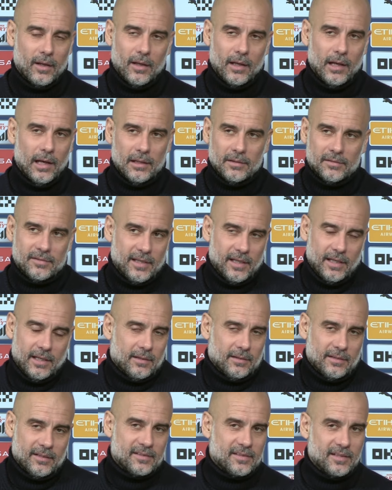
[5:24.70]
I
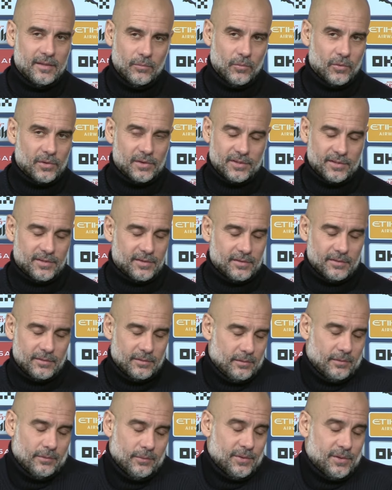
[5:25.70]
think the team was
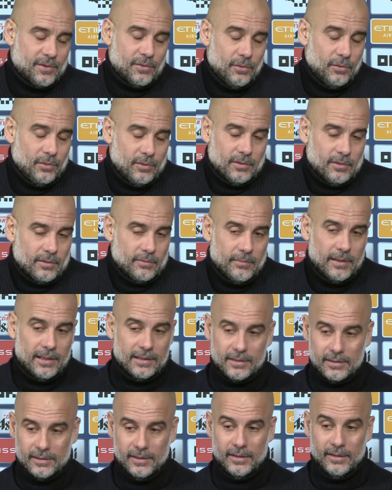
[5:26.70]
good, but
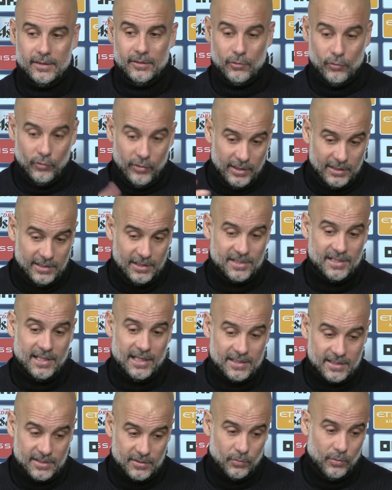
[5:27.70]
and it created the
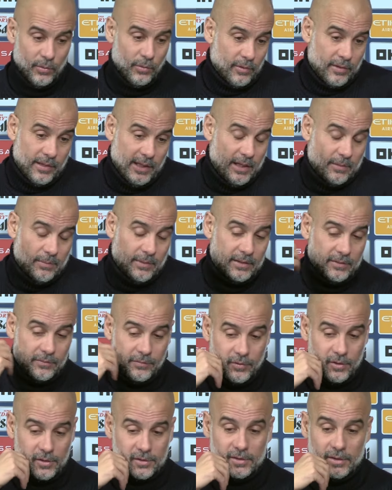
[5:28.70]
chances. We were there, but
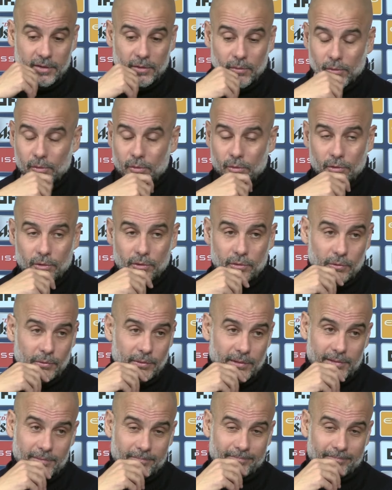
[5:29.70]
unfortunately we could not do it.